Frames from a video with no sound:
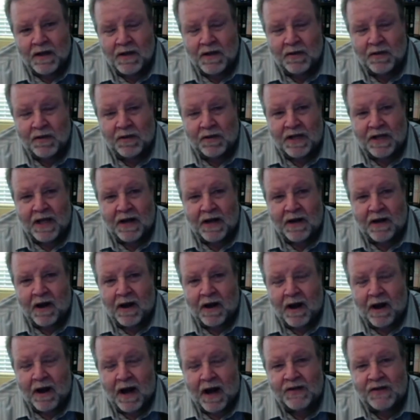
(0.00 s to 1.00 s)
you can get it
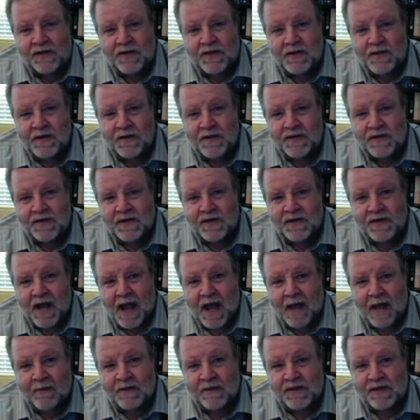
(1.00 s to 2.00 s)
on iTunes and
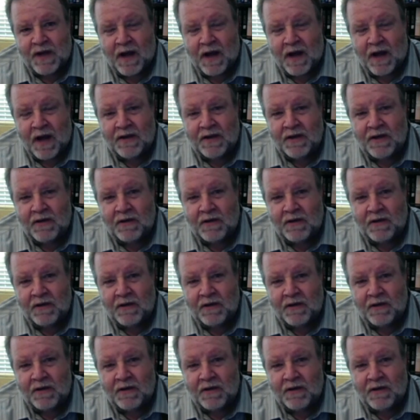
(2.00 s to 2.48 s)
Amazon.